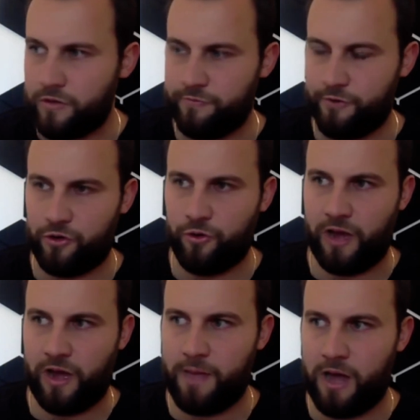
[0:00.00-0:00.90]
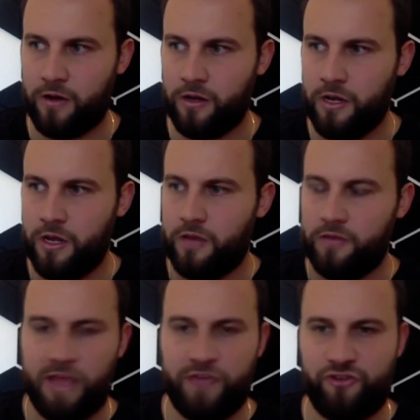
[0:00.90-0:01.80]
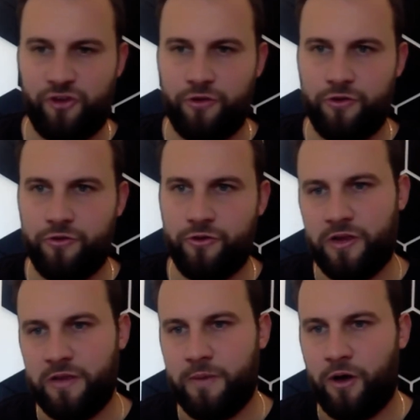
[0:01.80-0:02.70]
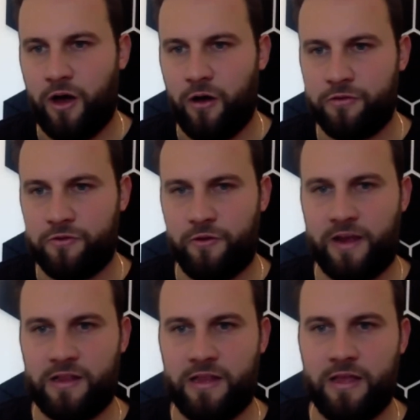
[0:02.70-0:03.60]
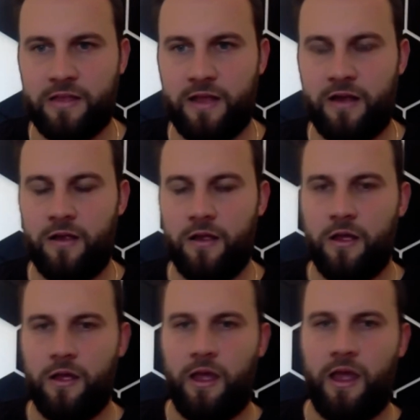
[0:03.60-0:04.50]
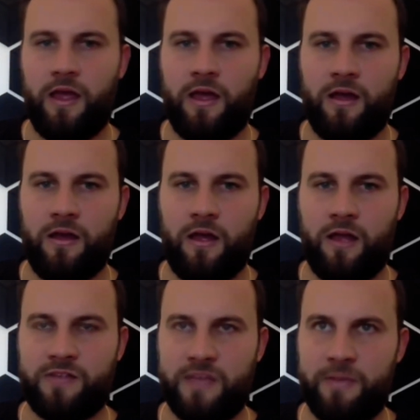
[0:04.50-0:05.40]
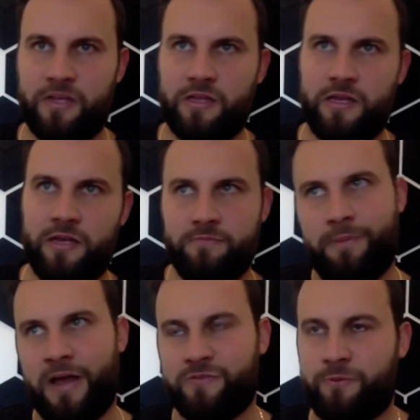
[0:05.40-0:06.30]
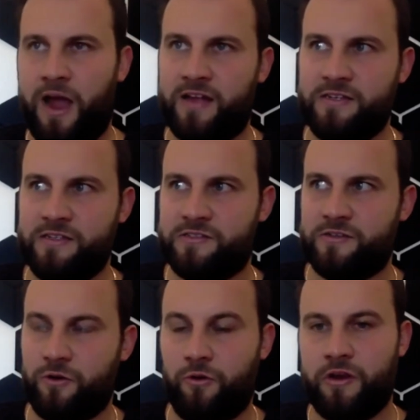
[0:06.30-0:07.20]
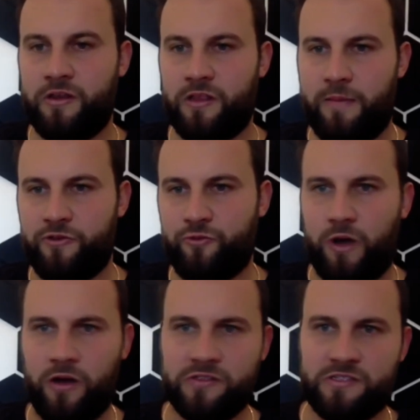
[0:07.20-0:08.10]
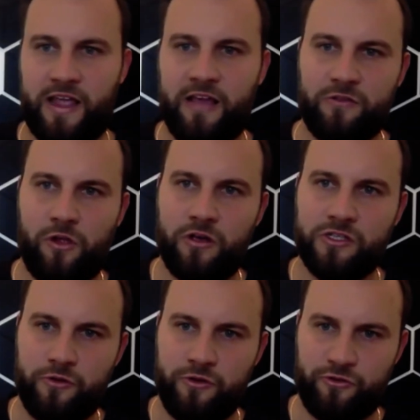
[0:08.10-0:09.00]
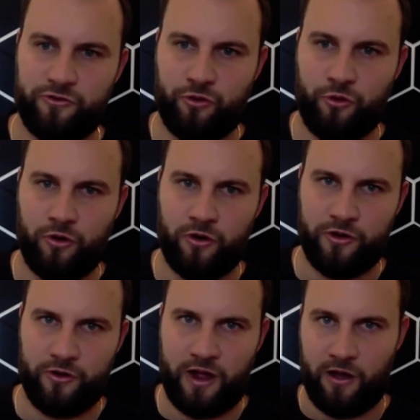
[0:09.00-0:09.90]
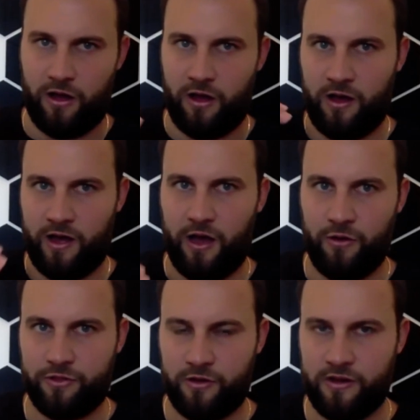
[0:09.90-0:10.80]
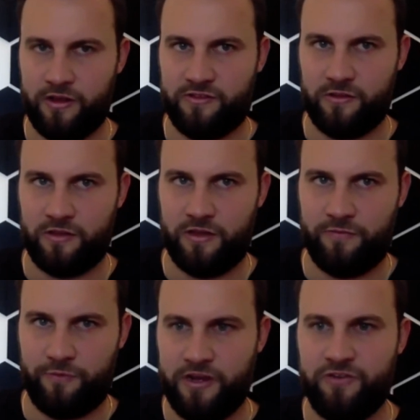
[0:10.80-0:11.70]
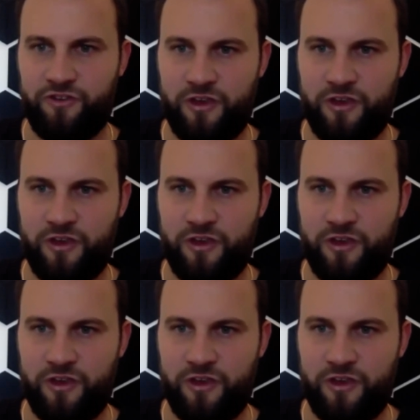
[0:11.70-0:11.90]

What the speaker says: For cold outbound, they show you your email health directly in there. And typically, best practice, according to them as well, is like as long as your score, your health on instantly for each